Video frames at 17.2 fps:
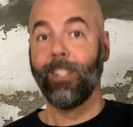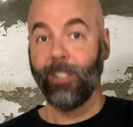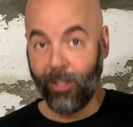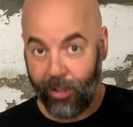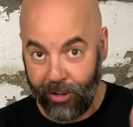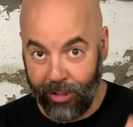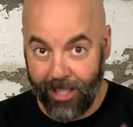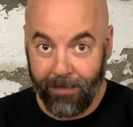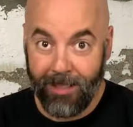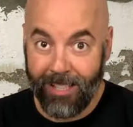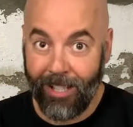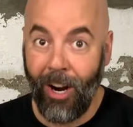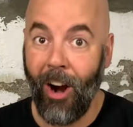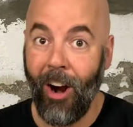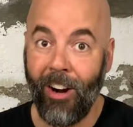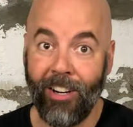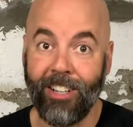Jimmy
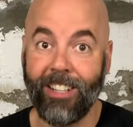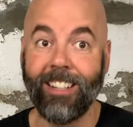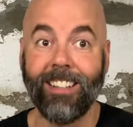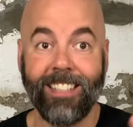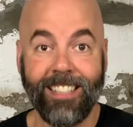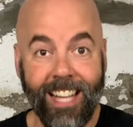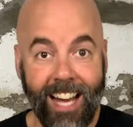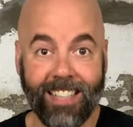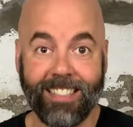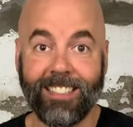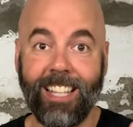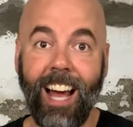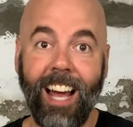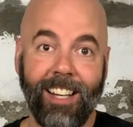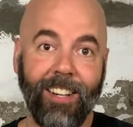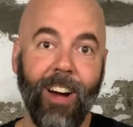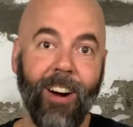Carter. Yes,
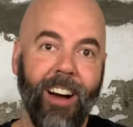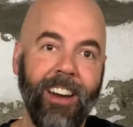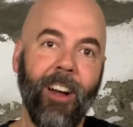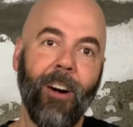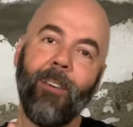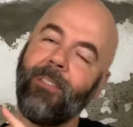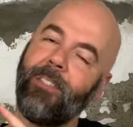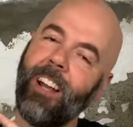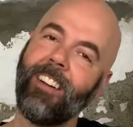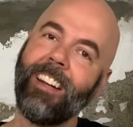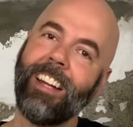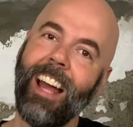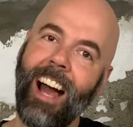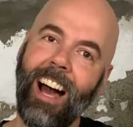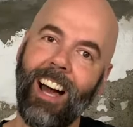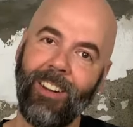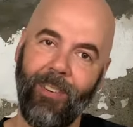I know. Very
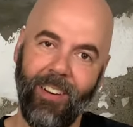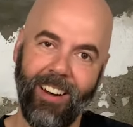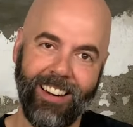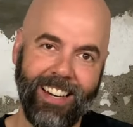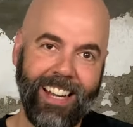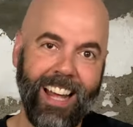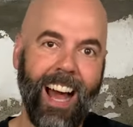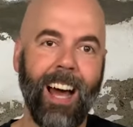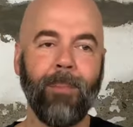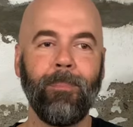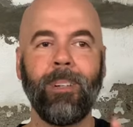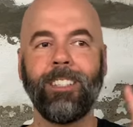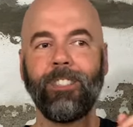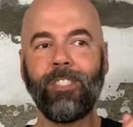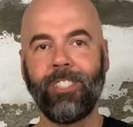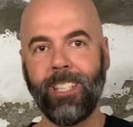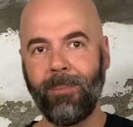odd, very odd.
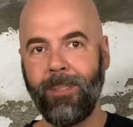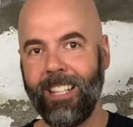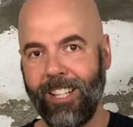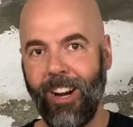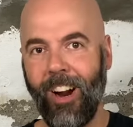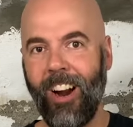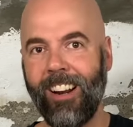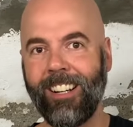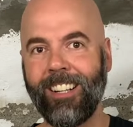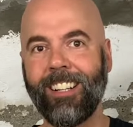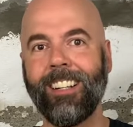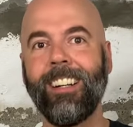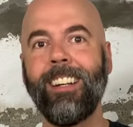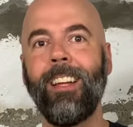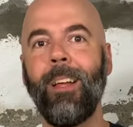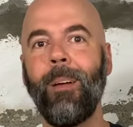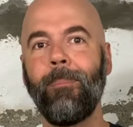But Jimmy
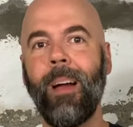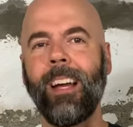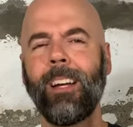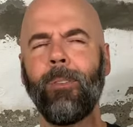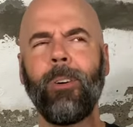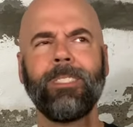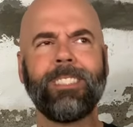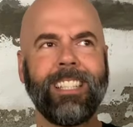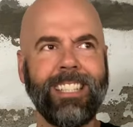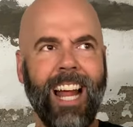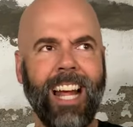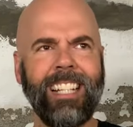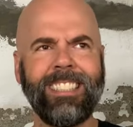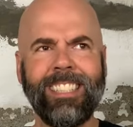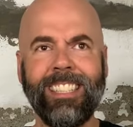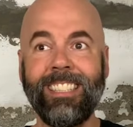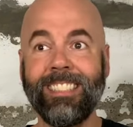Carter, back in, what was it,
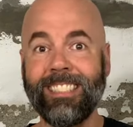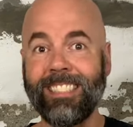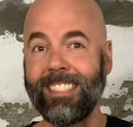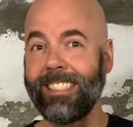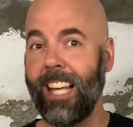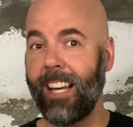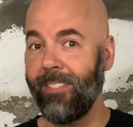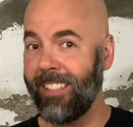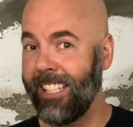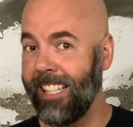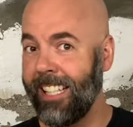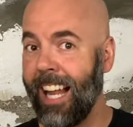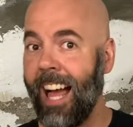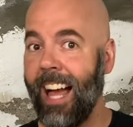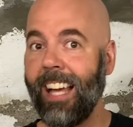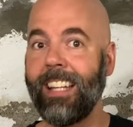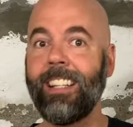
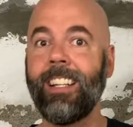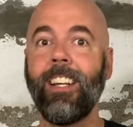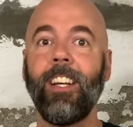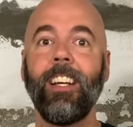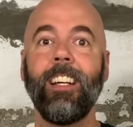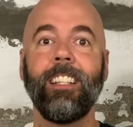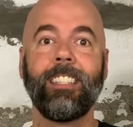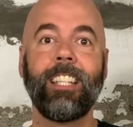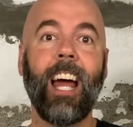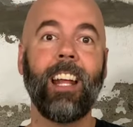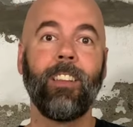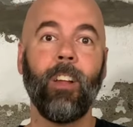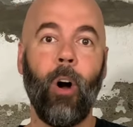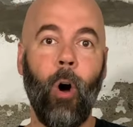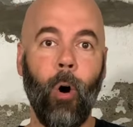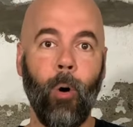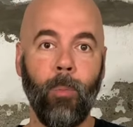1979, signing the
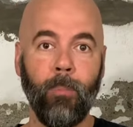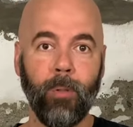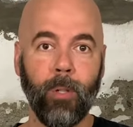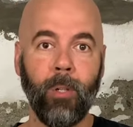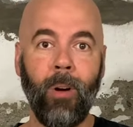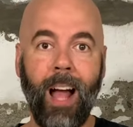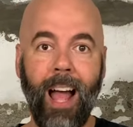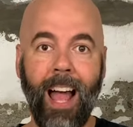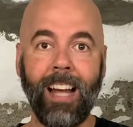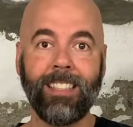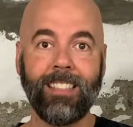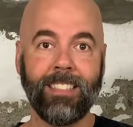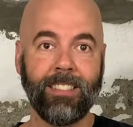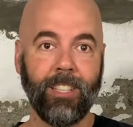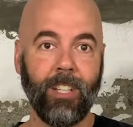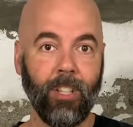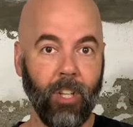Homebrew Act
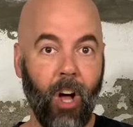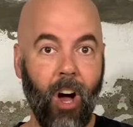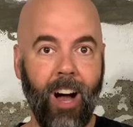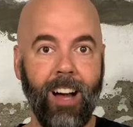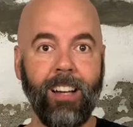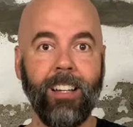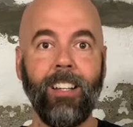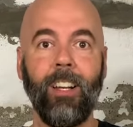into law,